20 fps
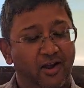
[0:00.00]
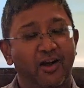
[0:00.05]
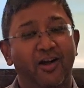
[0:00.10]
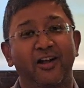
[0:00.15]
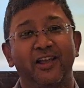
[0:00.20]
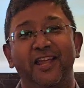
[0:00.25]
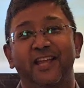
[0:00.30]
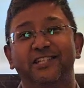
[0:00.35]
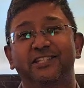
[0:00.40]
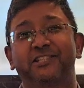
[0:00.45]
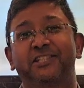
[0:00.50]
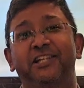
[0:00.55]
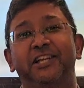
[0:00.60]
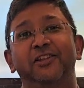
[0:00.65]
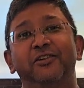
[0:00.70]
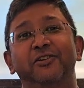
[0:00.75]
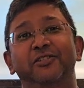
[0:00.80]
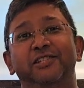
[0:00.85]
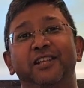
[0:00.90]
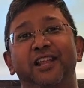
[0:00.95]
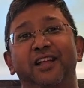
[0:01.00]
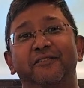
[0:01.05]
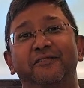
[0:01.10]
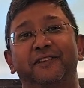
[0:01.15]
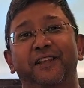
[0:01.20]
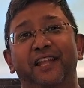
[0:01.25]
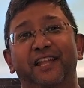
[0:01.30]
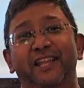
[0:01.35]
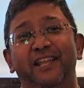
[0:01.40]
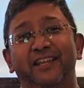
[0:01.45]
Oh, yes, she looks
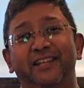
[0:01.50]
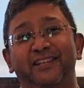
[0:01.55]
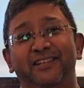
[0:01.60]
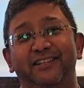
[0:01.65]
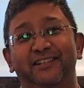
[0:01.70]
lovely.